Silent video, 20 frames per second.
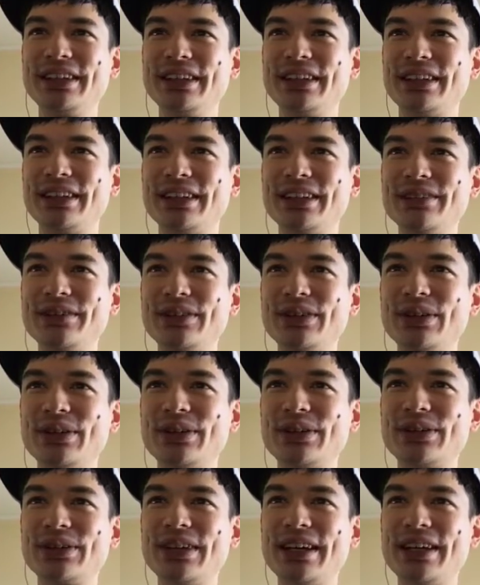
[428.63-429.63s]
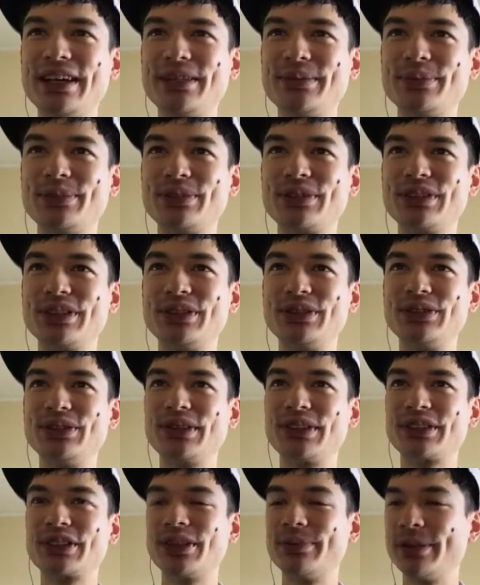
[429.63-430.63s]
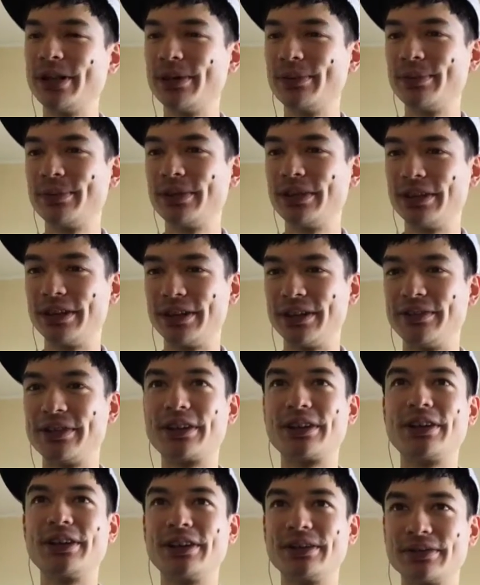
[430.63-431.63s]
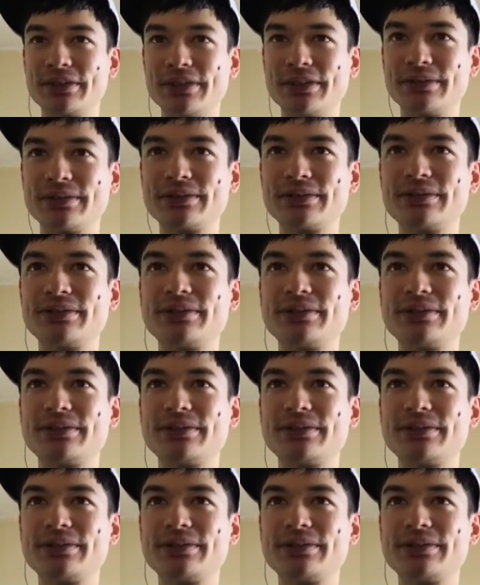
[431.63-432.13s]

uh, even though their names uh, do not come up uh, very often.